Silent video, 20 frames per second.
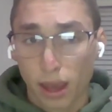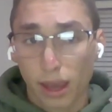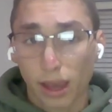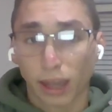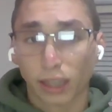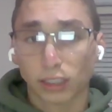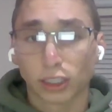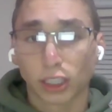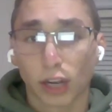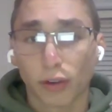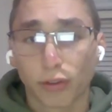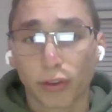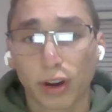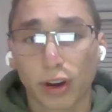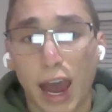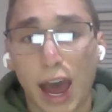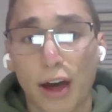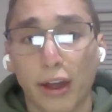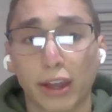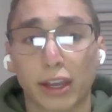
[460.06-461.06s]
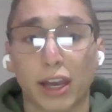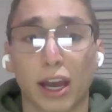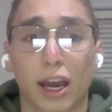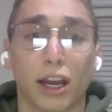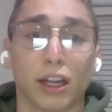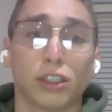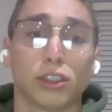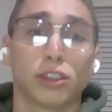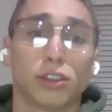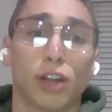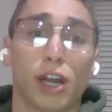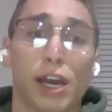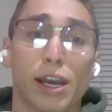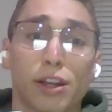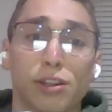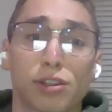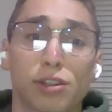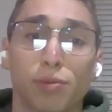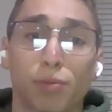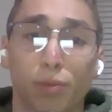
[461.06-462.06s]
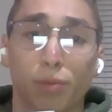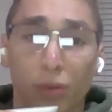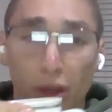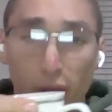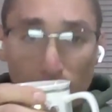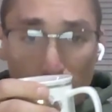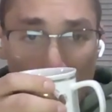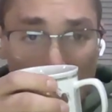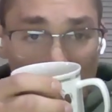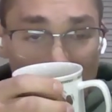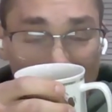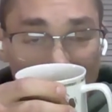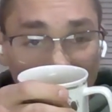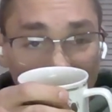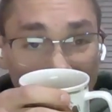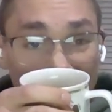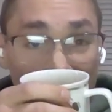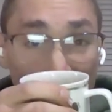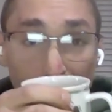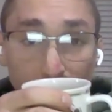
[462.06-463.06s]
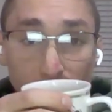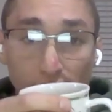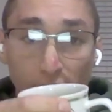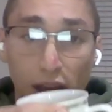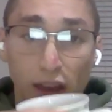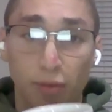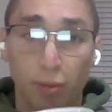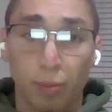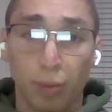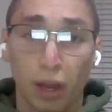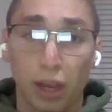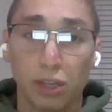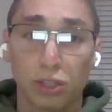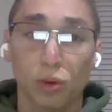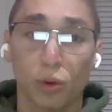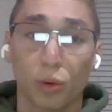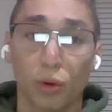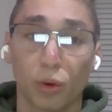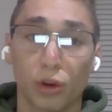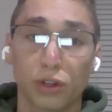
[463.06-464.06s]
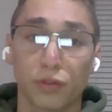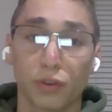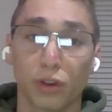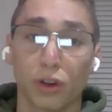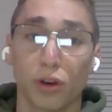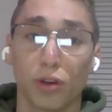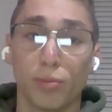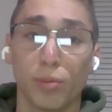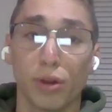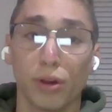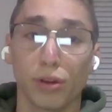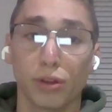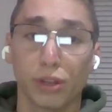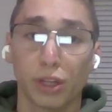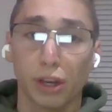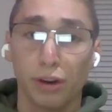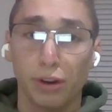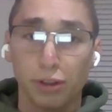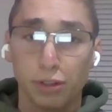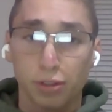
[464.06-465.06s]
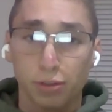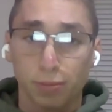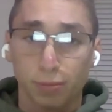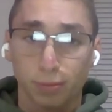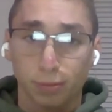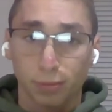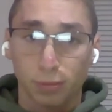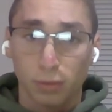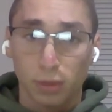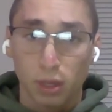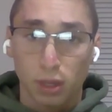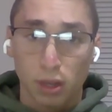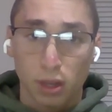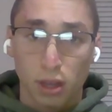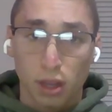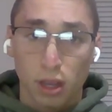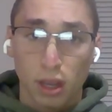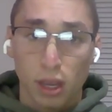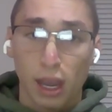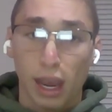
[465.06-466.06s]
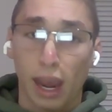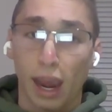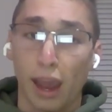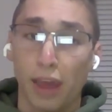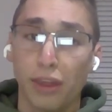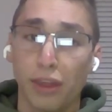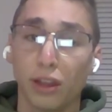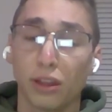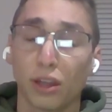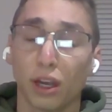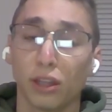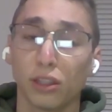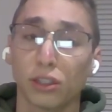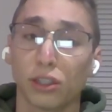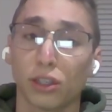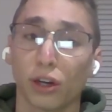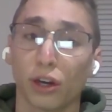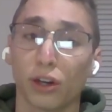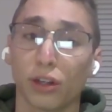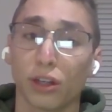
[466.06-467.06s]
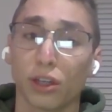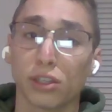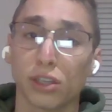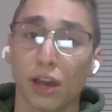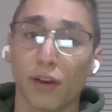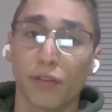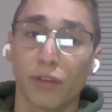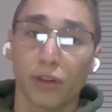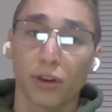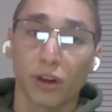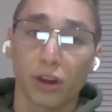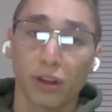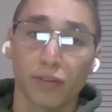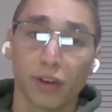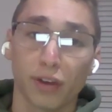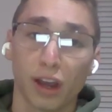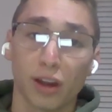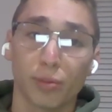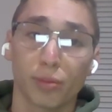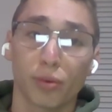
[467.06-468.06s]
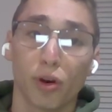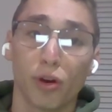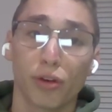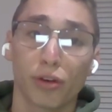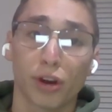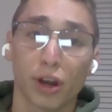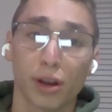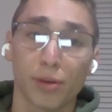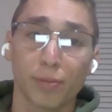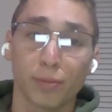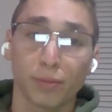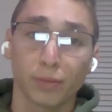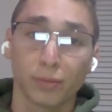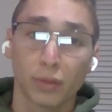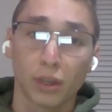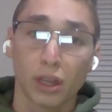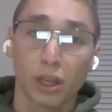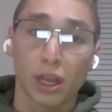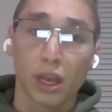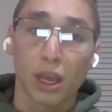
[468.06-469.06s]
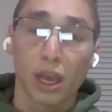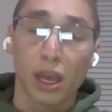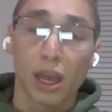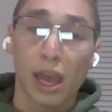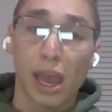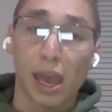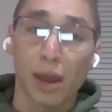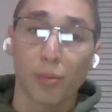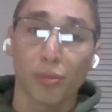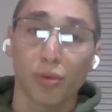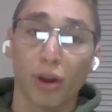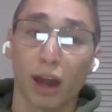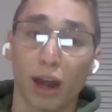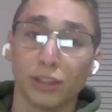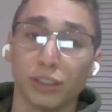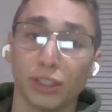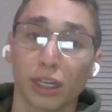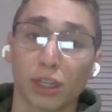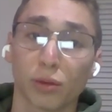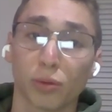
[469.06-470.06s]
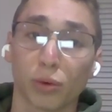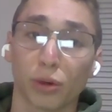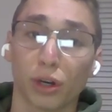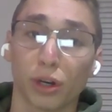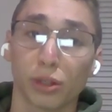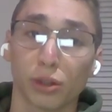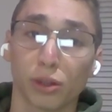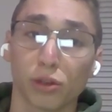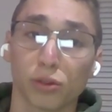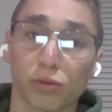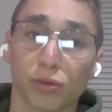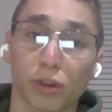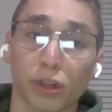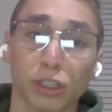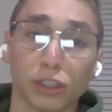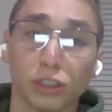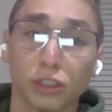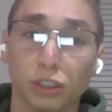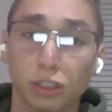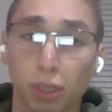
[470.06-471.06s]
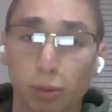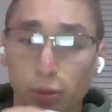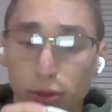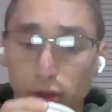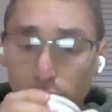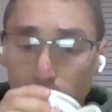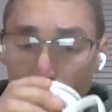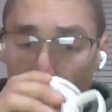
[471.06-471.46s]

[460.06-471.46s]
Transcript: And several allied contracts and countries have placed orders for their own militaries. Anything done to hurt this F-35 program and project will hurt those relationships.